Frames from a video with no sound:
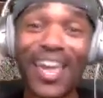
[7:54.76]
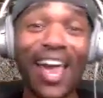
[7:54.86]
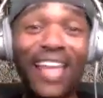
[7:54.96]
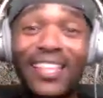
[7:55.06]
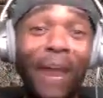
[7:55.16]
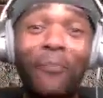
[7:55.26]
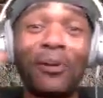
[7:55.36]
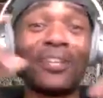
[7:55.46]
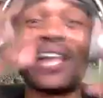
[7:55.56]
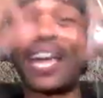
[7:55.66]
and then I
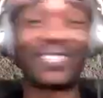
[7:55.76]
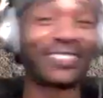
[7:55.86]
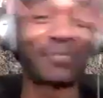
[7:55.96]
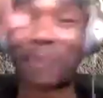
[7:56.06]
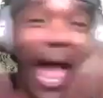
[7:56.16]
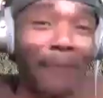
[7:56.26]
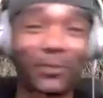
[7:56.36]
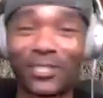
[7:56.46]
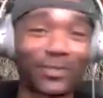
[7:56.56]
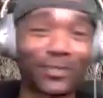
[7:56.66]
put like some
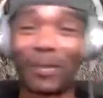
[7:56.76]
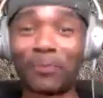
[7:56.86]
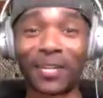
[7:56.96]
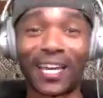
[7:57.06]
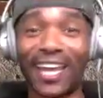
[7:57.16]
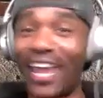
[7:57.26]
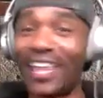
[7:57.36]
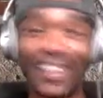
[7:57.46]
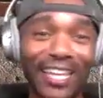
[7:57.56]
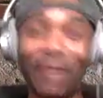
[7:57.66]
captions or something in it
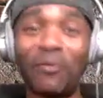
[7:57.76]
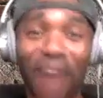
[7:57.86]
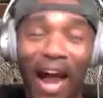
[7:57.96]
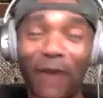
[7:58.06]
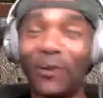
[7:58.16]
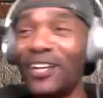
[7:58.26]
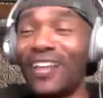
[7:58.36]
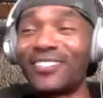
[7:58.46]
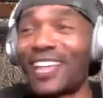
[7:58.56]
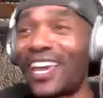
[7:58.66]
and then it went viral. And I was like,